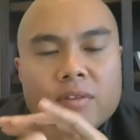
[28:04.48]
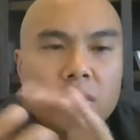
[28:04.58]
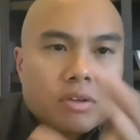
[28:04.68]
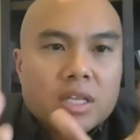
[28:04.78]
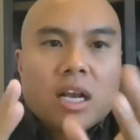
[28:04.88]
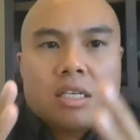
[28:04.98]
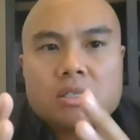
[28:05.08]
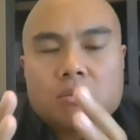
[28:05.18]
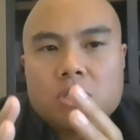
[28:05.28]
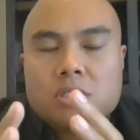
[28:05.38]
Other than
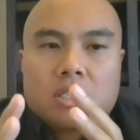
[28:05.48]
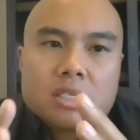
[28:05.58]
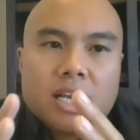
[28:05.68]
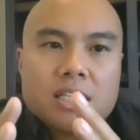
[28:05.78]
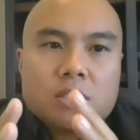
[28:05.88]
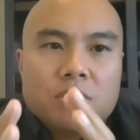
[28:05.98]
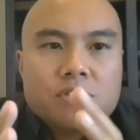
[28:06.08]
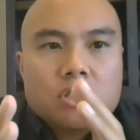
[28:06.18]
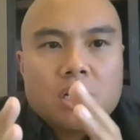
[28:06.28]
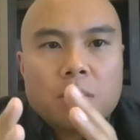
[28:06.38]
customer success, we've
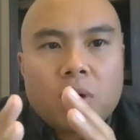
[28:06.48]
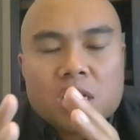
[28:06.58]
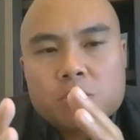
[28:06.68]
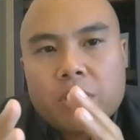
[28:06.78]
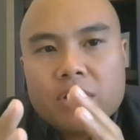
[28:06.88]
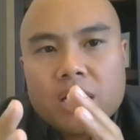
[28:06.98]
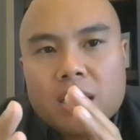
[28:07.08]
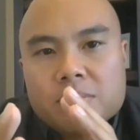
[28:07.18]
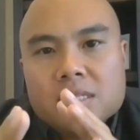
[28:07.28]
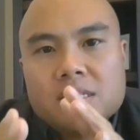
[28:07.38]
stood up prosperity
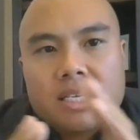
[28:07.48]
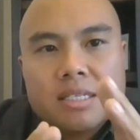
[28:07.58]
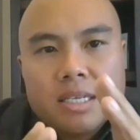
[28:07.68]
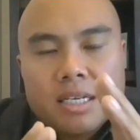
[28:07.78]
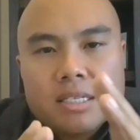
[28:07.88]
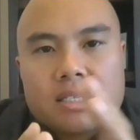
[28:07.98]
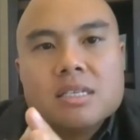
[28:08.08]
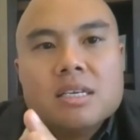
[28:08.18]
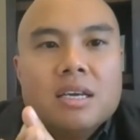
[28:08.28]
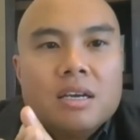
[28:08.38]
hubs in 6 cities,
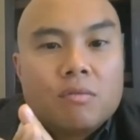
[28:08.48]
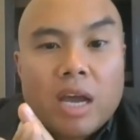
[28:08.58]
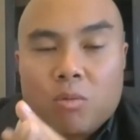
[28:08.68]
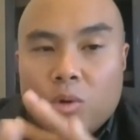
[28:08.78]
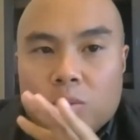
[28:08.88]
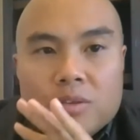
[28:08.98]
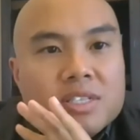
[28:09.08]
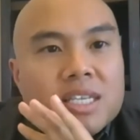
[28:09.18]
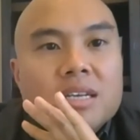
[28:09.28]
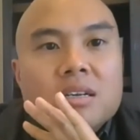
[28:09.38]
right? Where we've
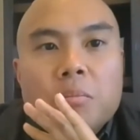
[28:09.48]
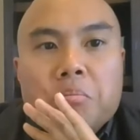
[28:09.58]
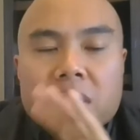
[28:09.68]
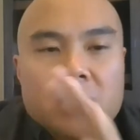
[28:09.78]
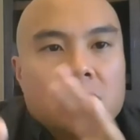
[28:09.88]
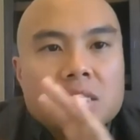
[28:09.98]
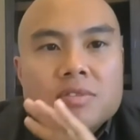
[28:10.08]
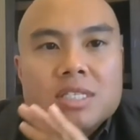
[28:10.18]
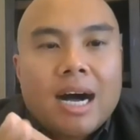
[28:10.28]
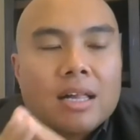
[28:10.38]
sent millions
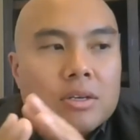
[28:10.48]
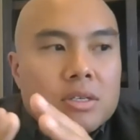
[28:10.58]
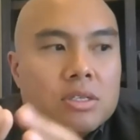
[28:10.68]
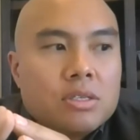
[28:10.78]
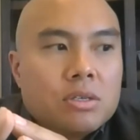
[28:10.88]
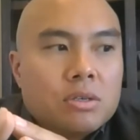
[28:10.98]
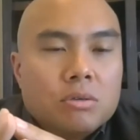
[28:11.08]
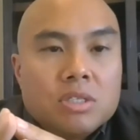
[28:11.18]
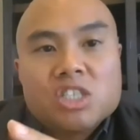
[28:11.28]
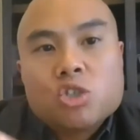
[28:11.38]
of dollars
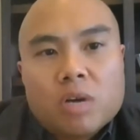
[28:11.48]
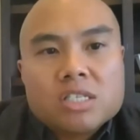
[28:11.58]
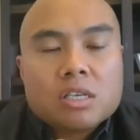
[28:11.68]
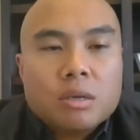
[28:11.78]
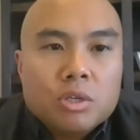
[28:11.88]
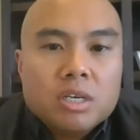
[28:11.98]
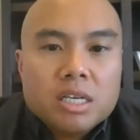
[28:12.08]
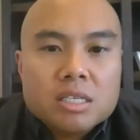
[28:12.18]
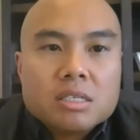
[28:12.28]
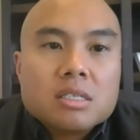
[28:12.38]
to distressed
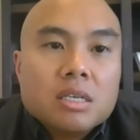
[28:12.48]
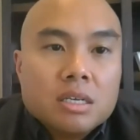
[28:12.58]
communities